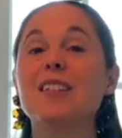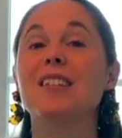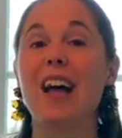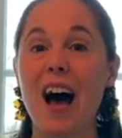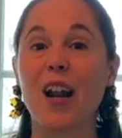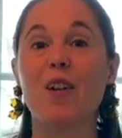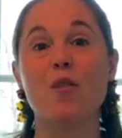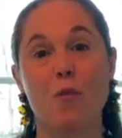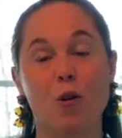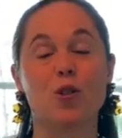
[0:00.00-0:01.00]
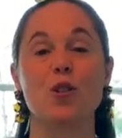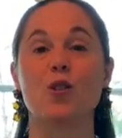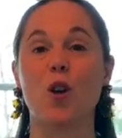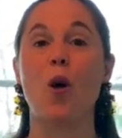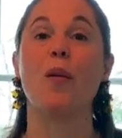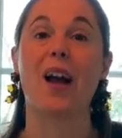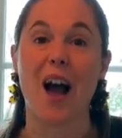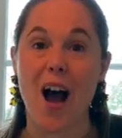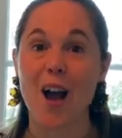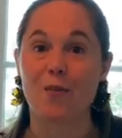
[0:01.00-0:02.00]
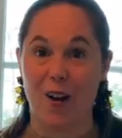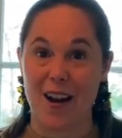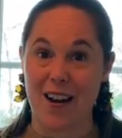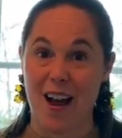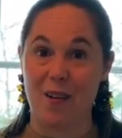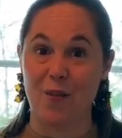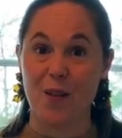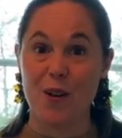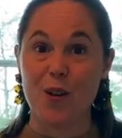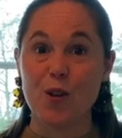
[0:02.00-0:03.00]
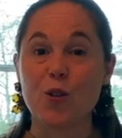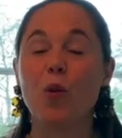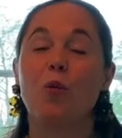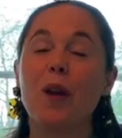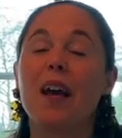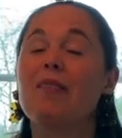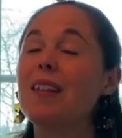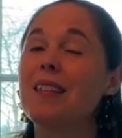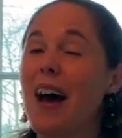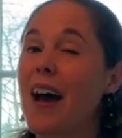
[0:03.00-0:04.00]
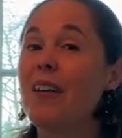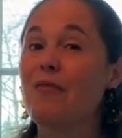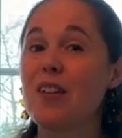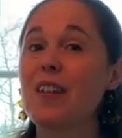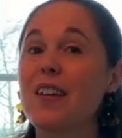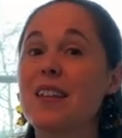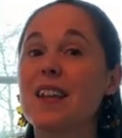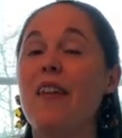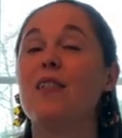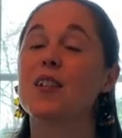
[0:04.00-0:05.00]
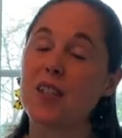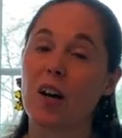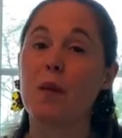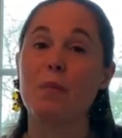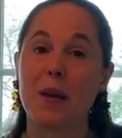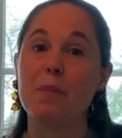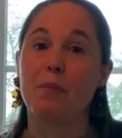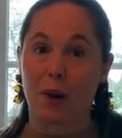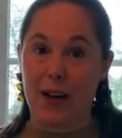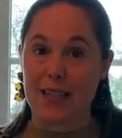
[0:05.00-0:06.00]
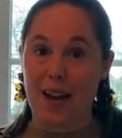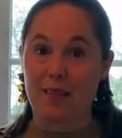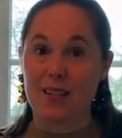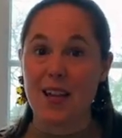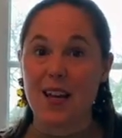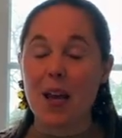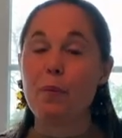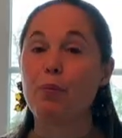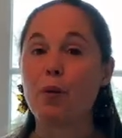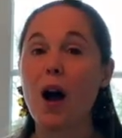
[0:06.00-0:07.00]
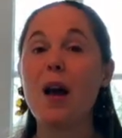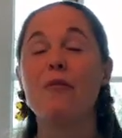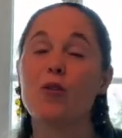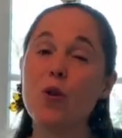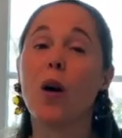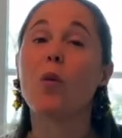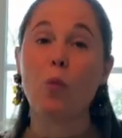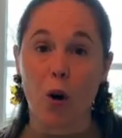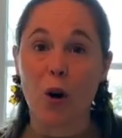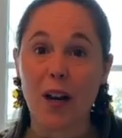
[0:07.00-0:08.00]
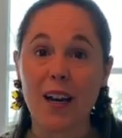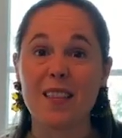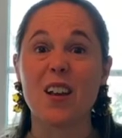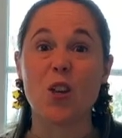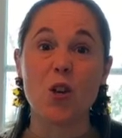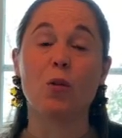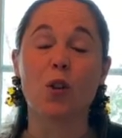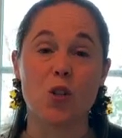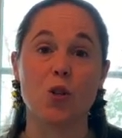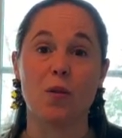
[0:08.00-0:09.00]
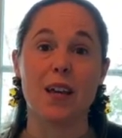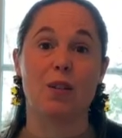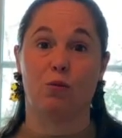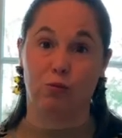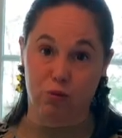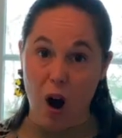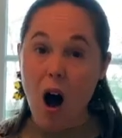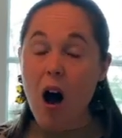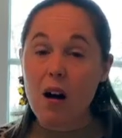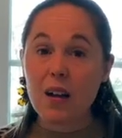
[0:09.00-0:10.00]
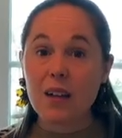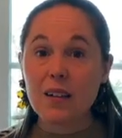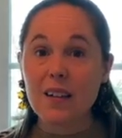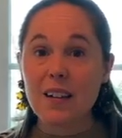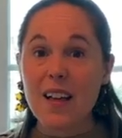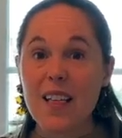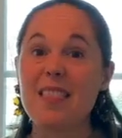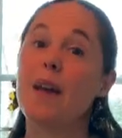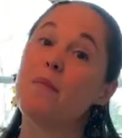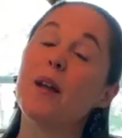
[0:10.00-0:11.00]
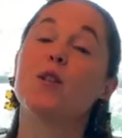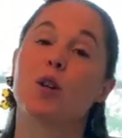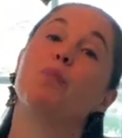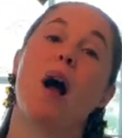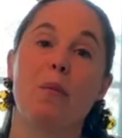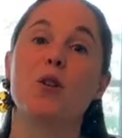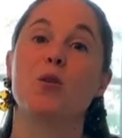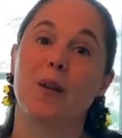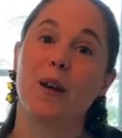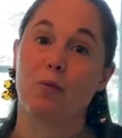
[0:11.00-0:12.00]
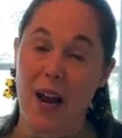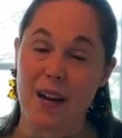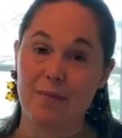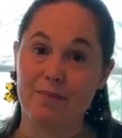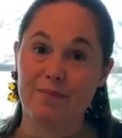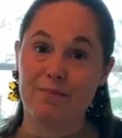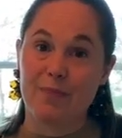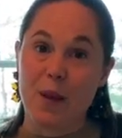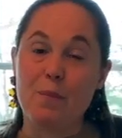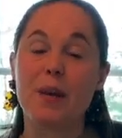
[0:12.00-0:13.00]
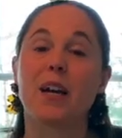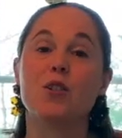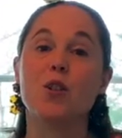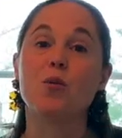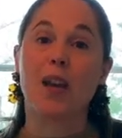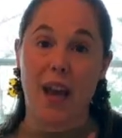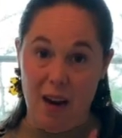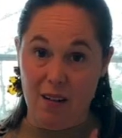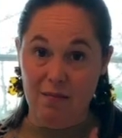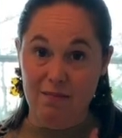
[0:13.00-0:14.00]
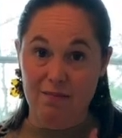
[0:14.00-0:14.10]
a lot of emotions going on right now. So we have a lot of feelings and there's gonna be breakdowns. If you are worried that you are doing it wrong, that means you're probably doing it right because you care.